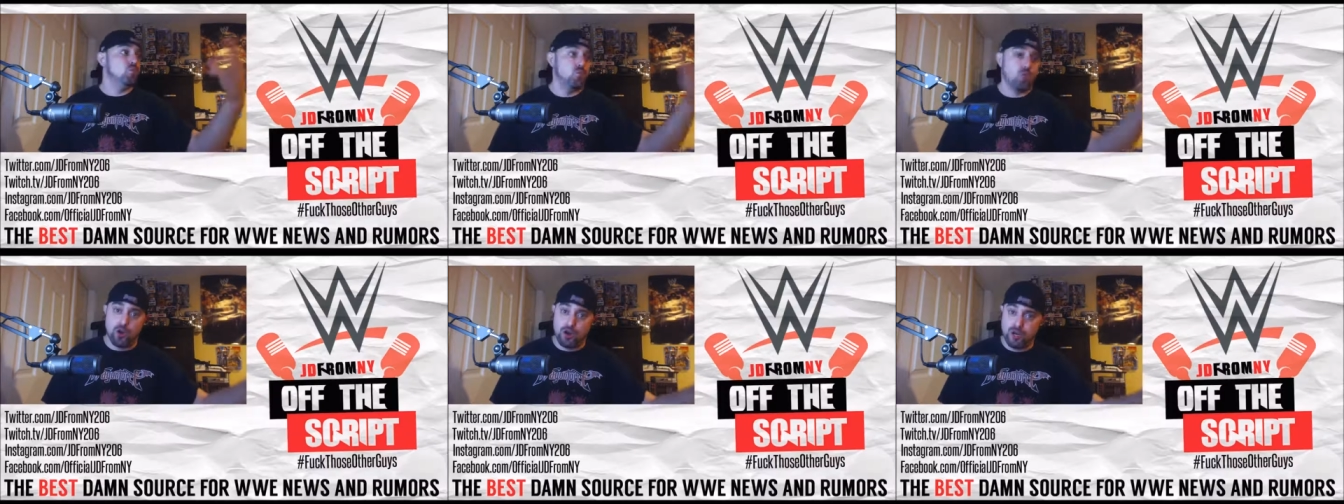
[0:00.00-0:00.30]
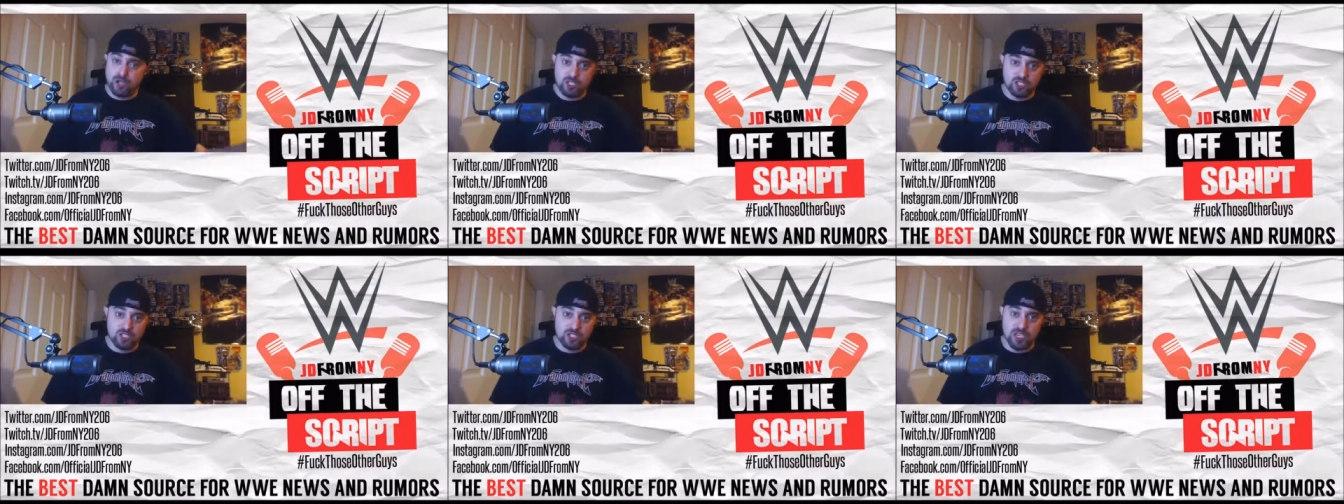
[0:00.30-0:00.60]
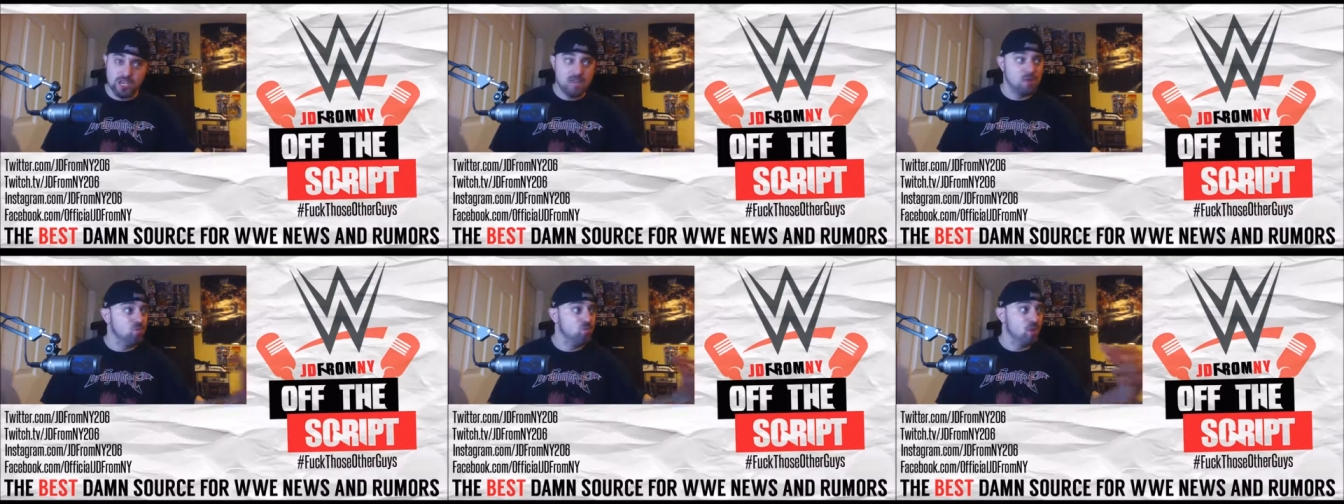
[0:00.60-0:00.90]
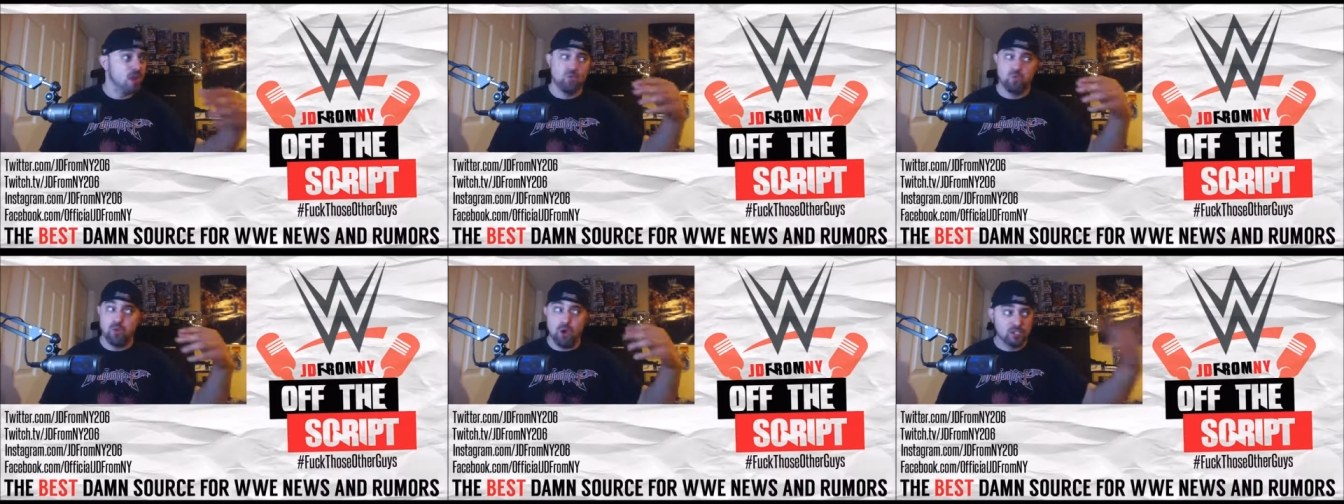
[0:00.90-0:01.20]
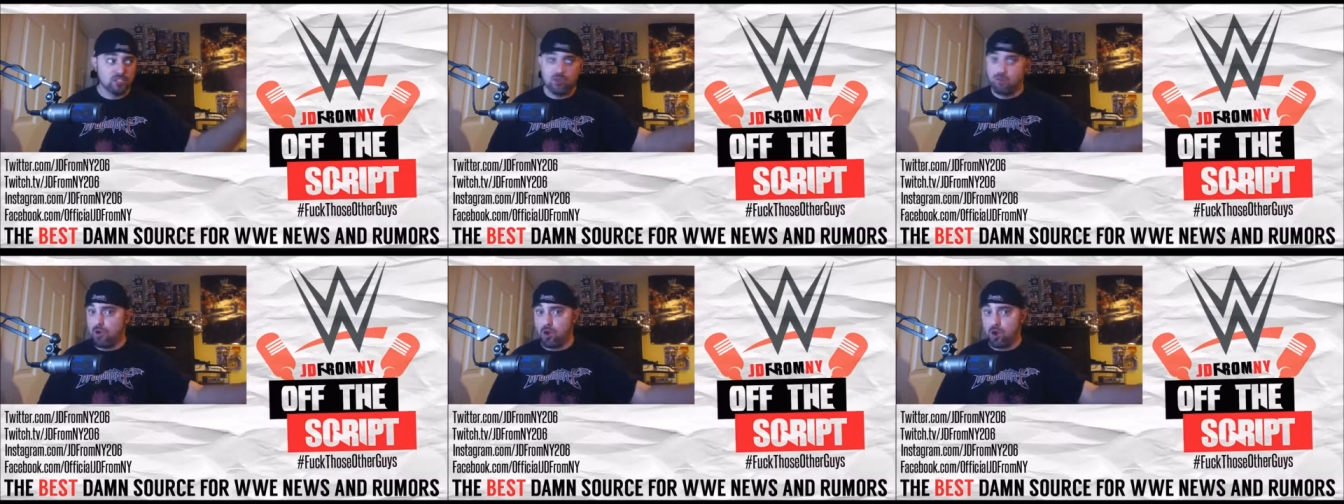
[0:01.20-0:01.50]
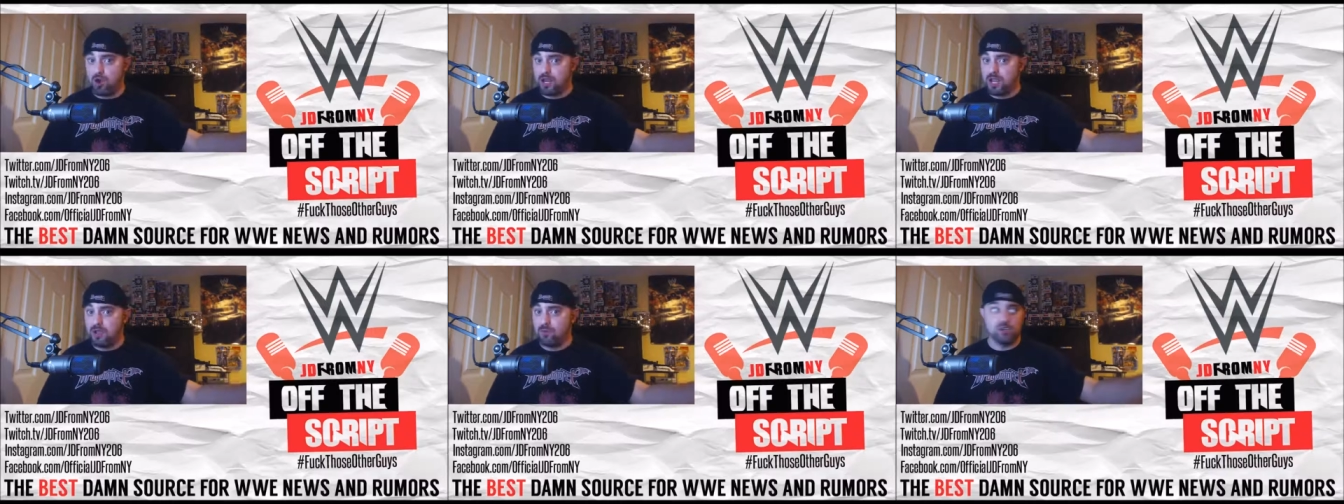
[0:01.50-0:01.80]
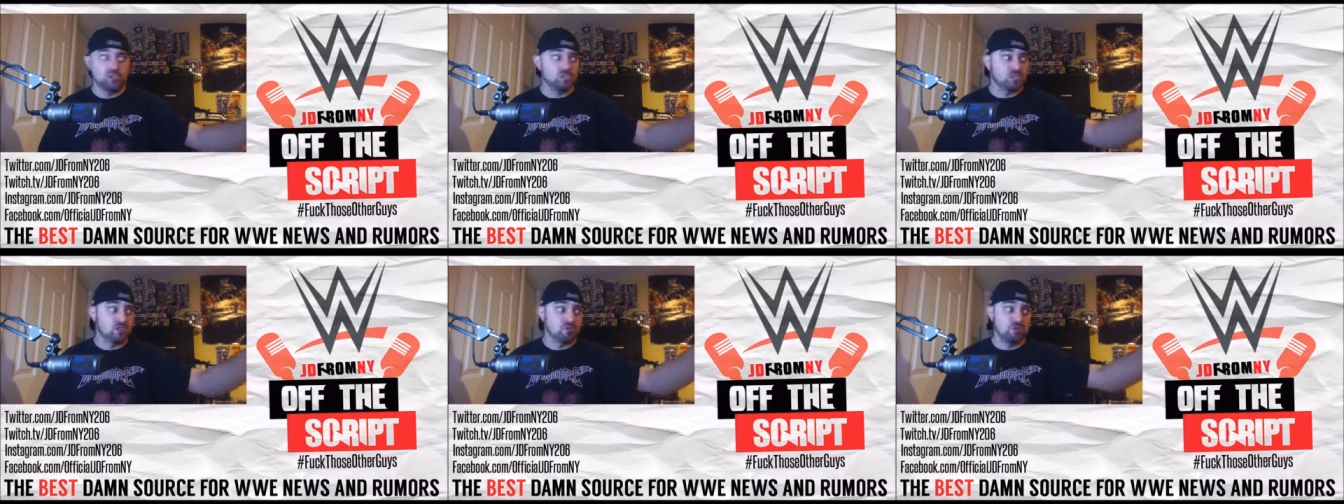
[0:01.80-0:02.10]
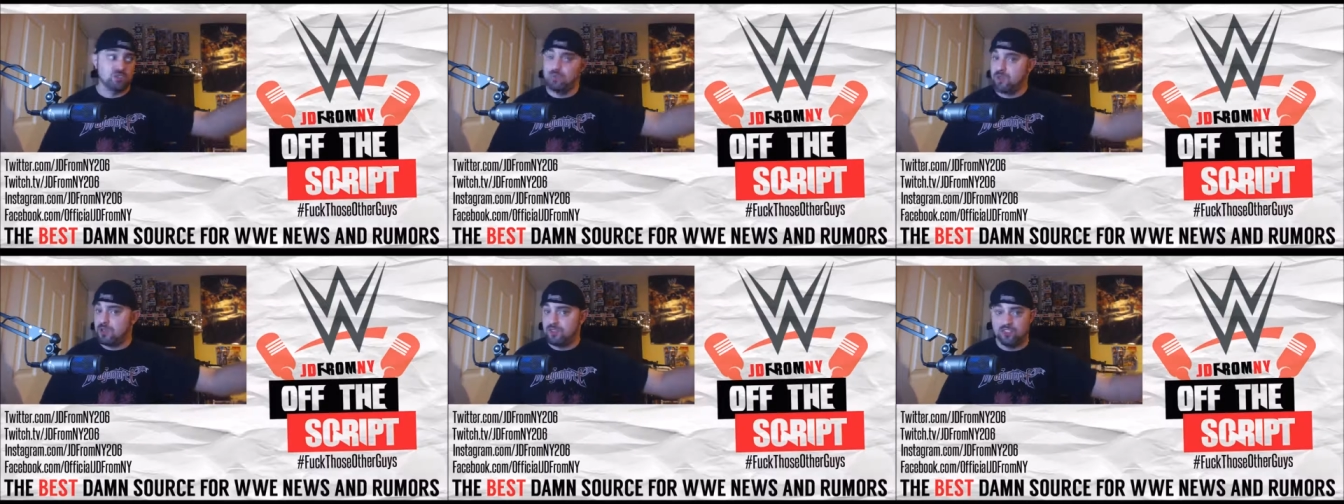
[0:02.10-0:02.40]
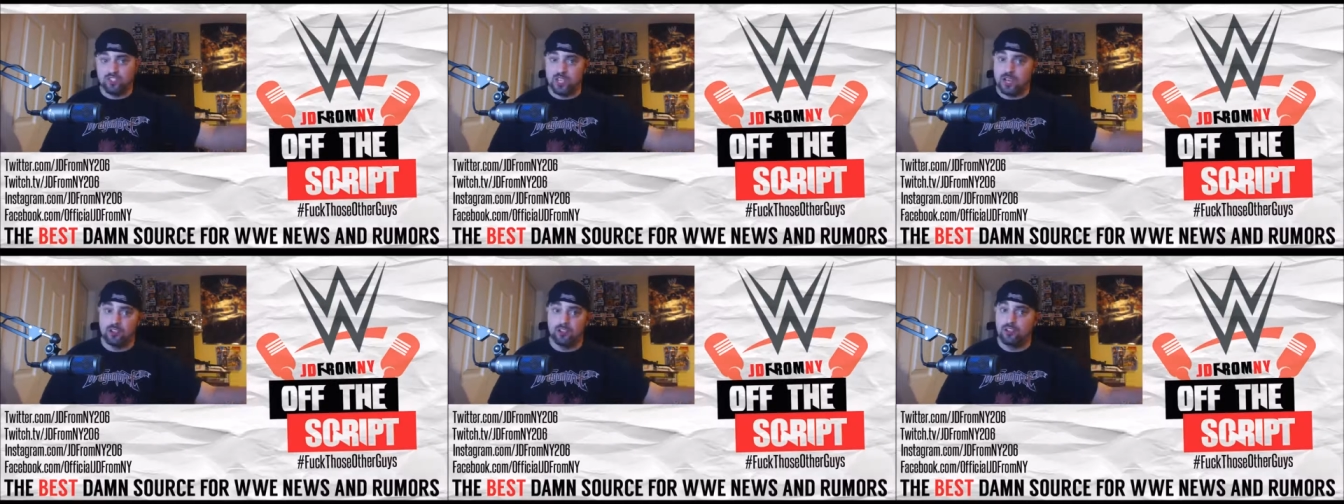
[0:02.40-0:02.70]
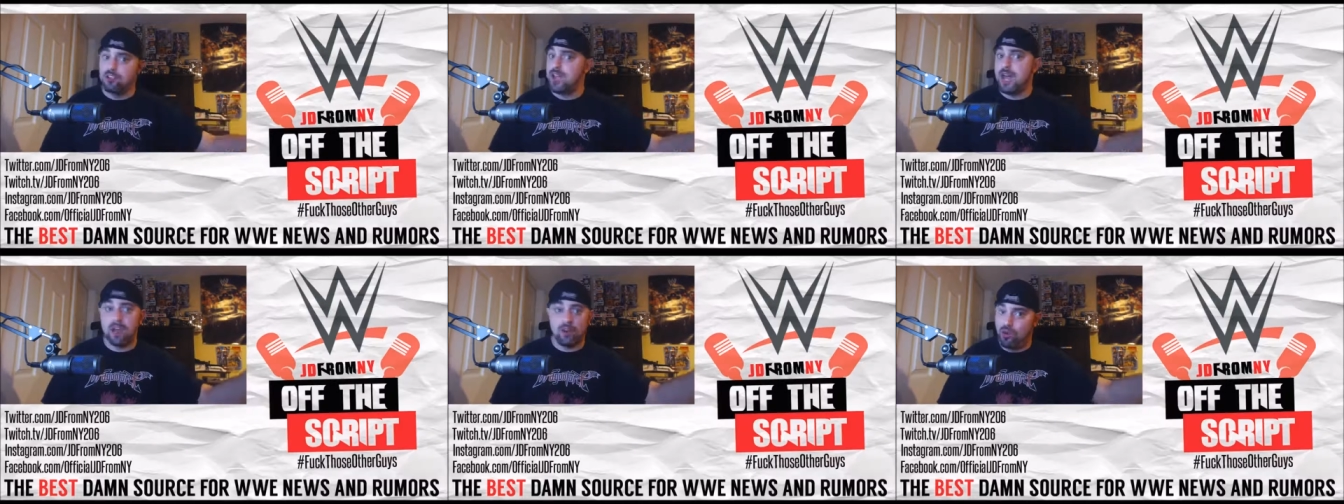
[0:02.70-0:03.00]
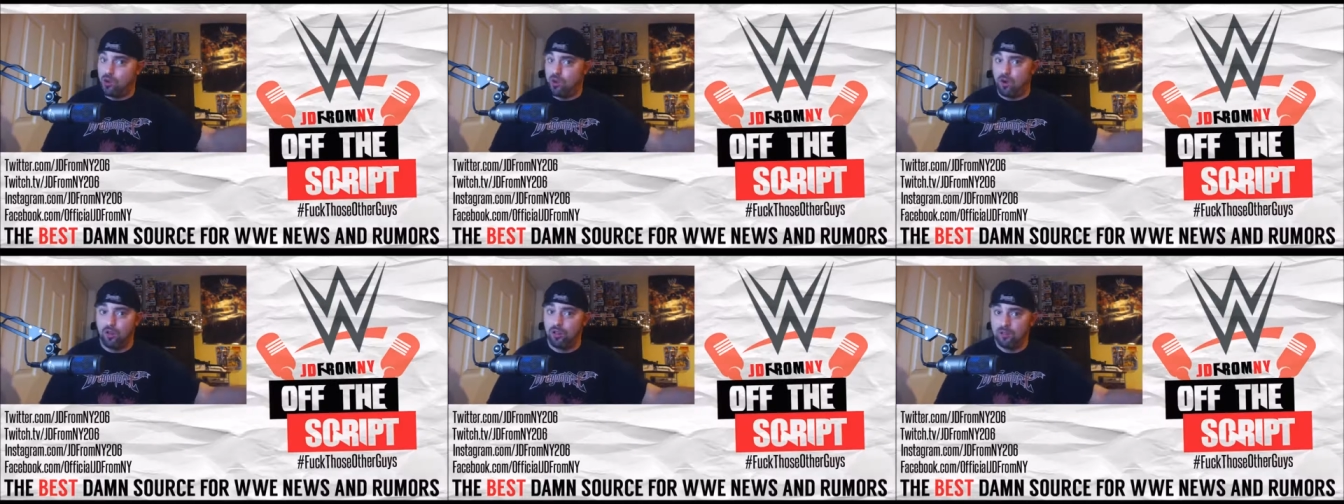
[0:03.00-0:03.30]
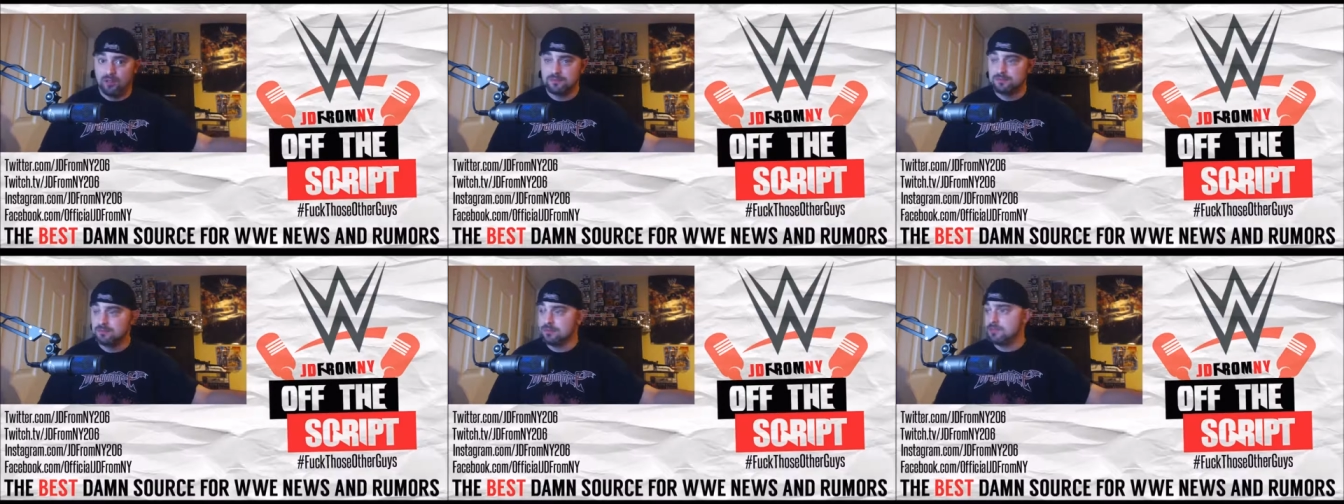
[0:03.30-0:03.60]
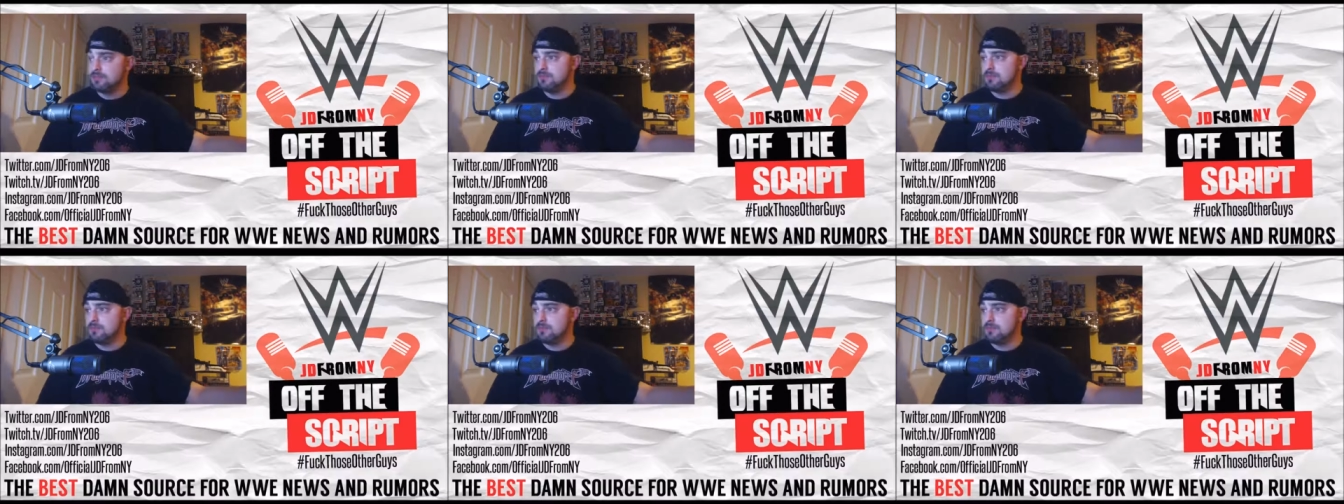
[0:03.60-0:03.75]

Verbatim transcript: It works. It, it wasn't working when she was with Ziggler at all,